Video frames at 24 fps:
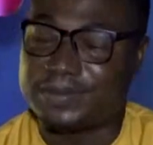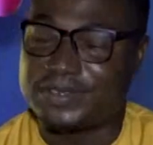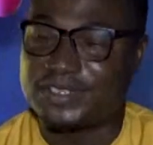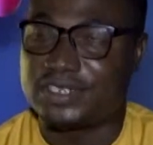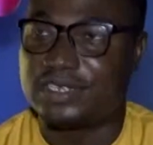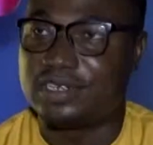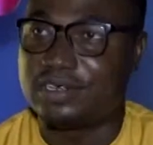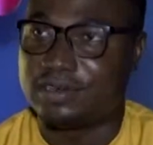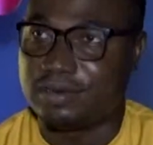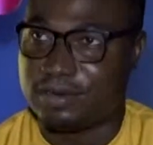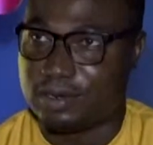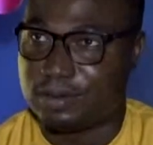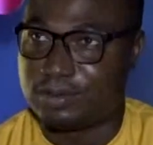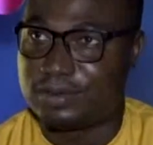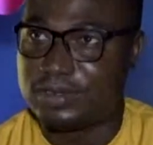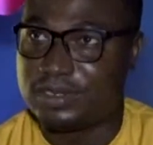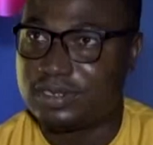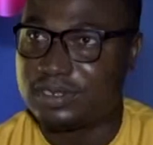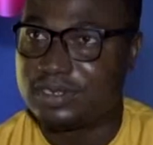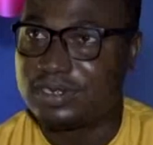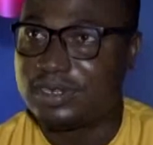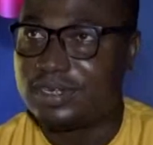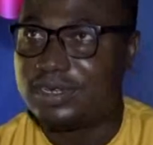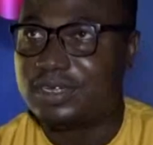the person
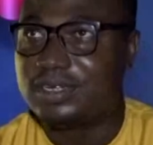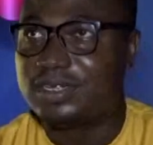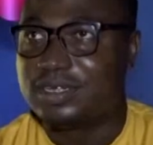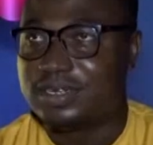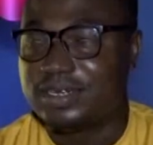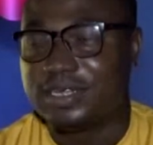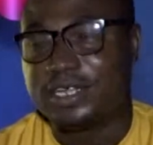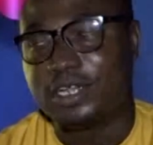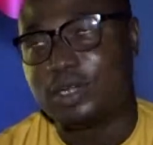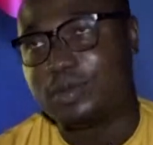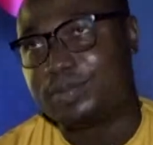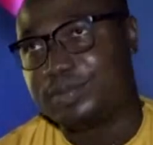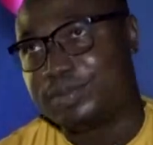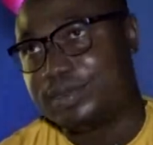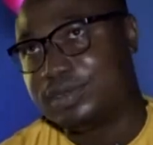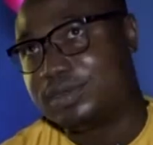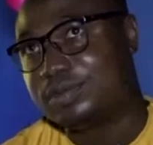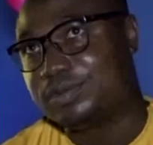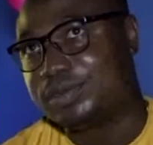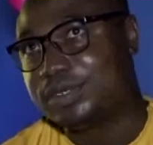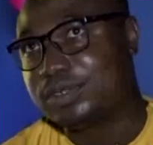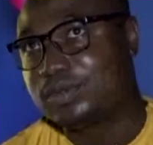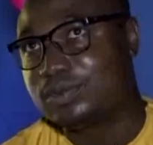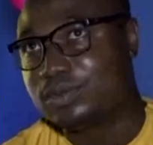around, helping